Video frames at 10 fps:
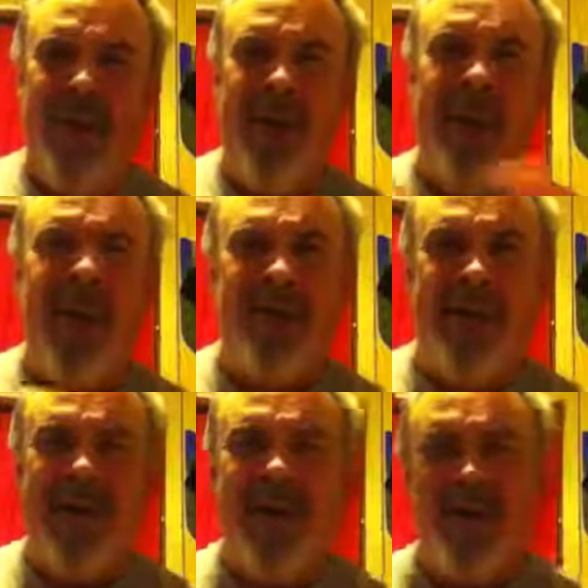
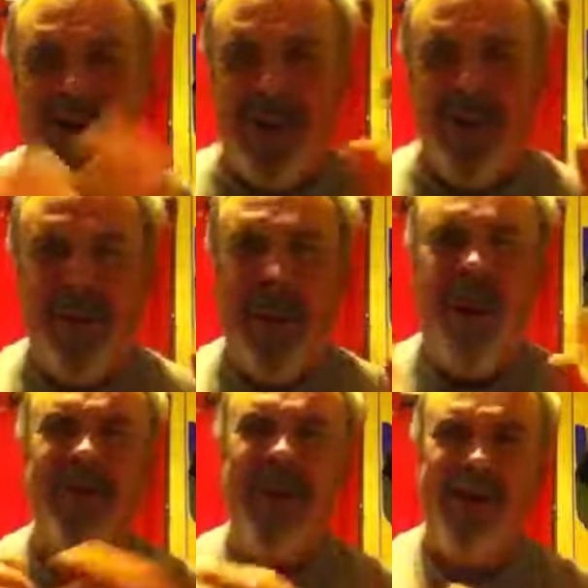contact. You can
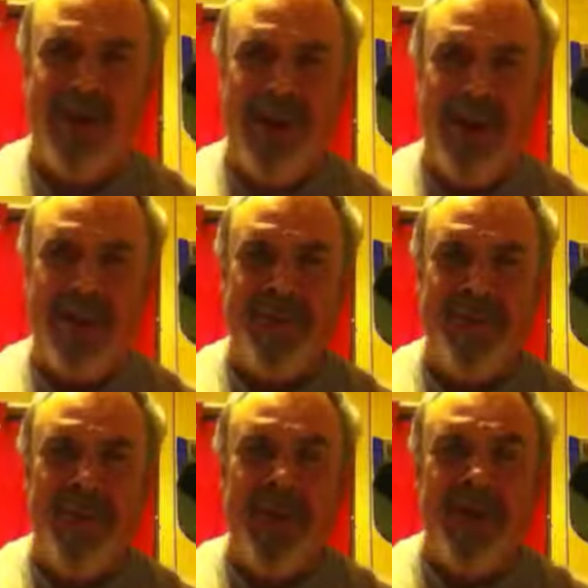contact us.
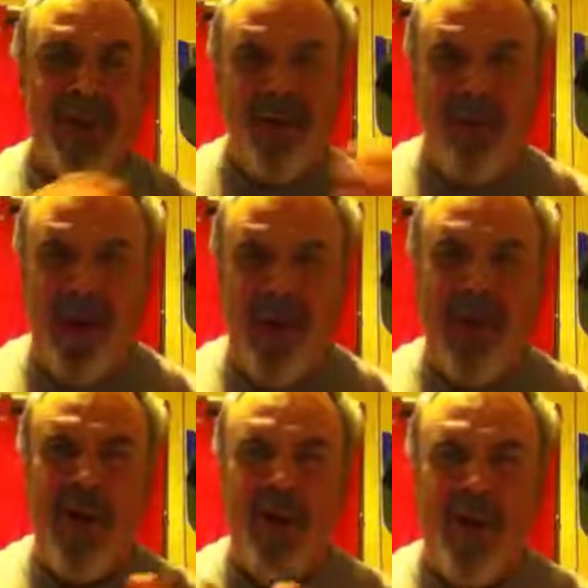You can follow
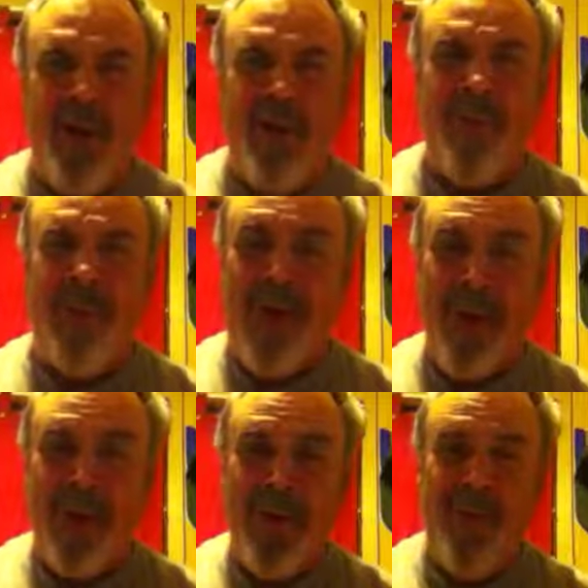me at Twitter on Paul
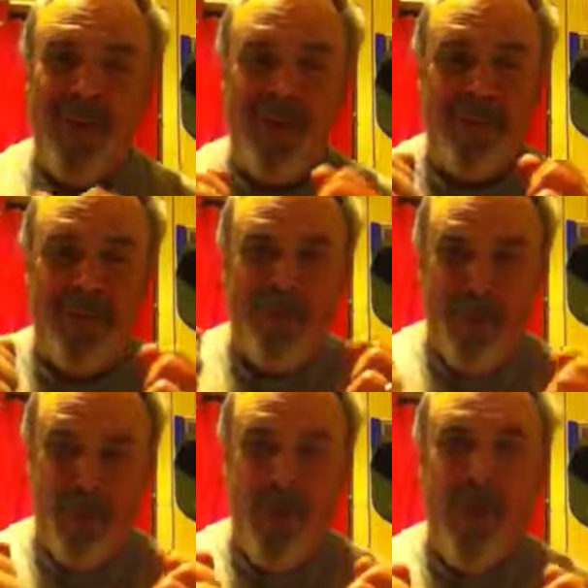D.
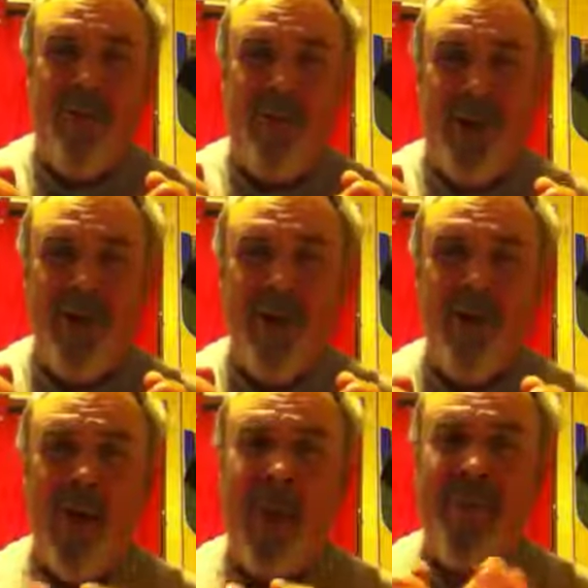Twitter at
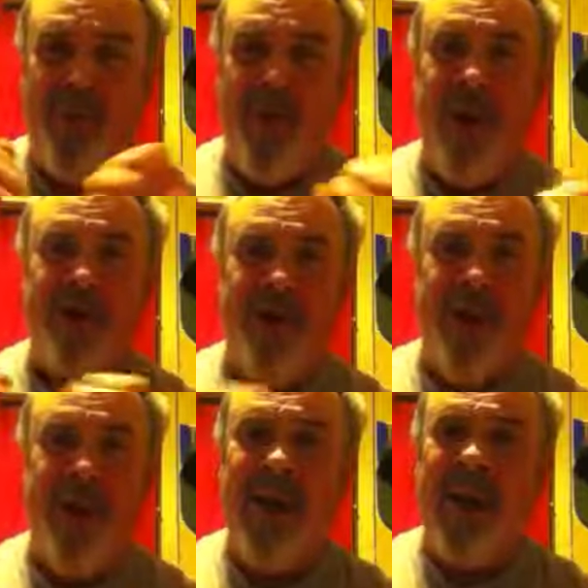
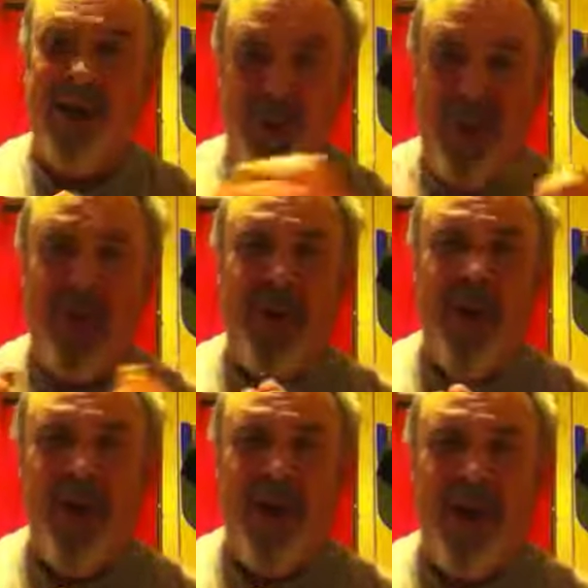PaulDY43,
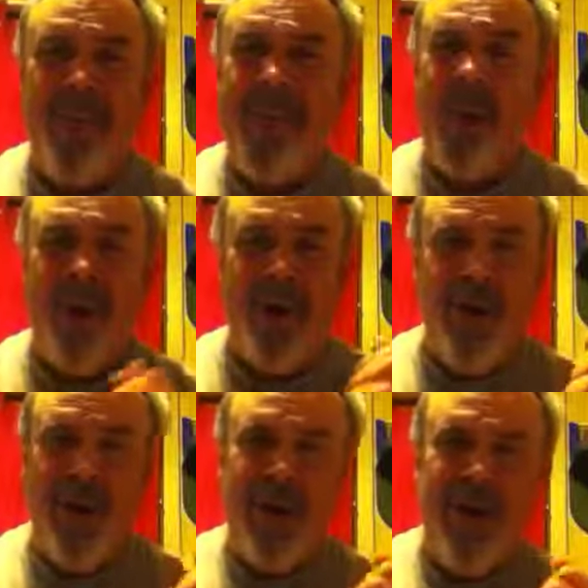twitter.com, or
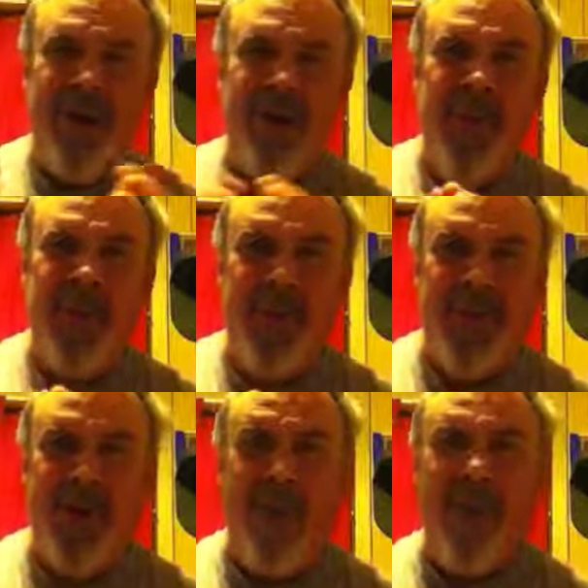you can reach me at
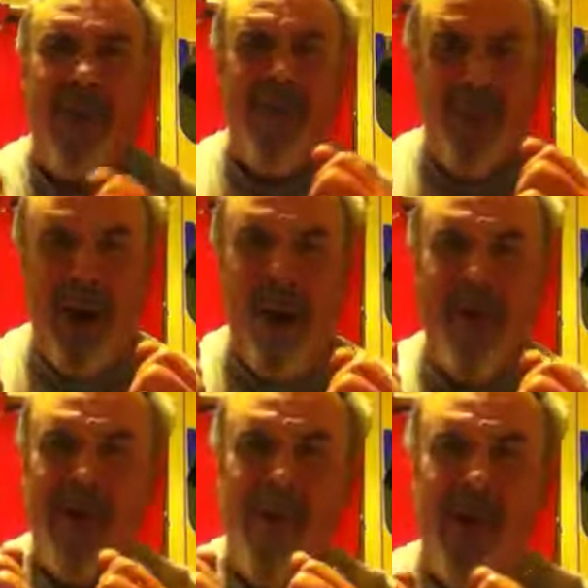email,
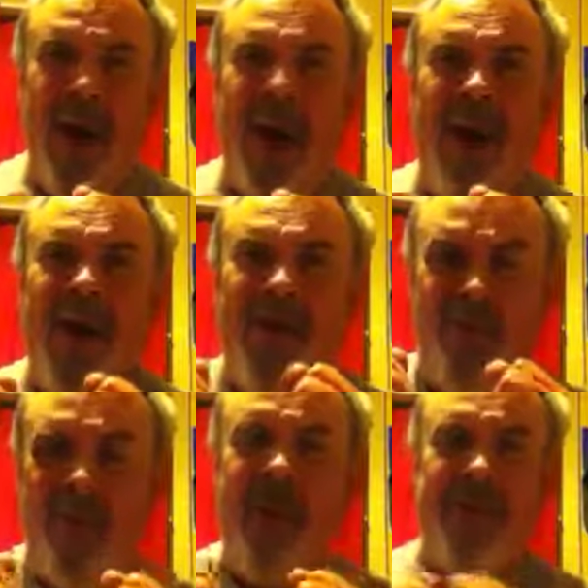
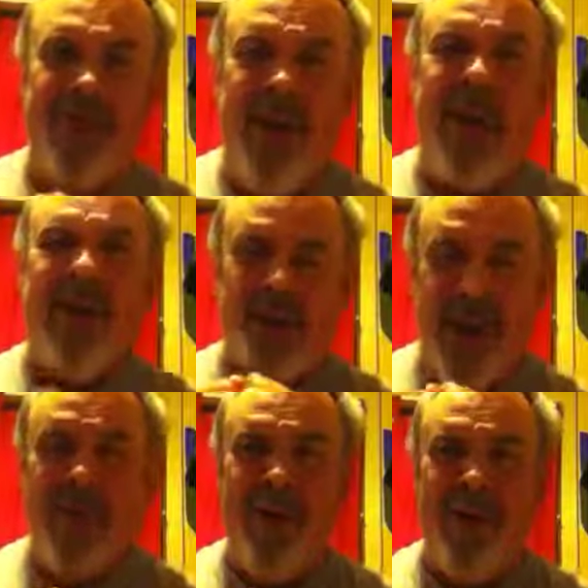
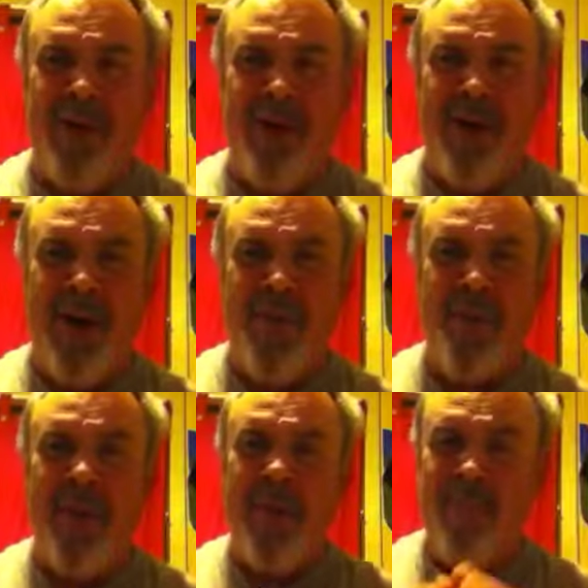PaulDY43@gmail.com.
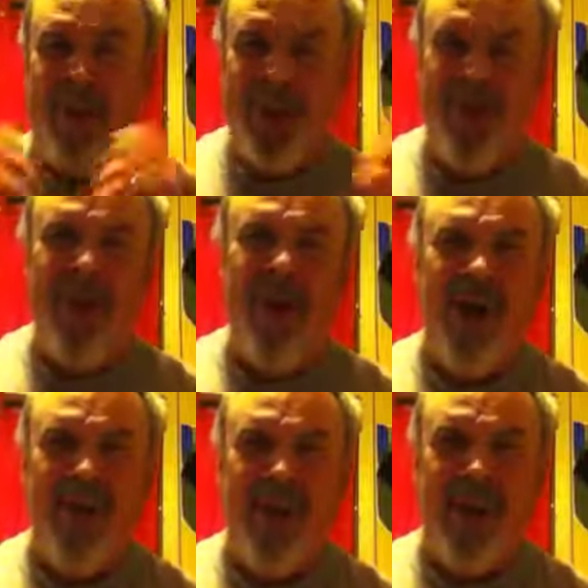But leave a
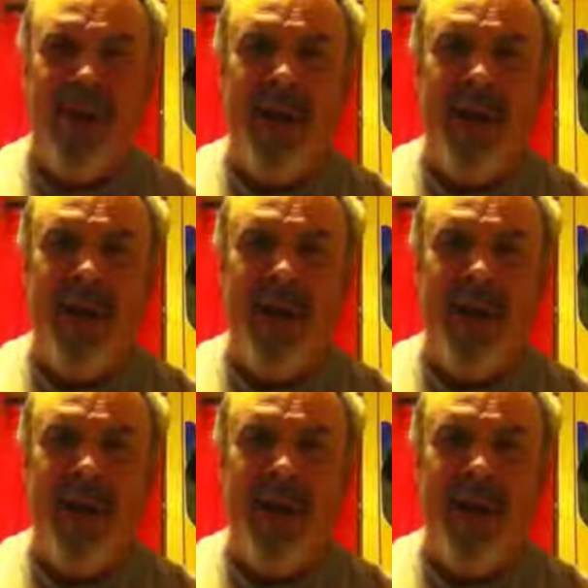comment.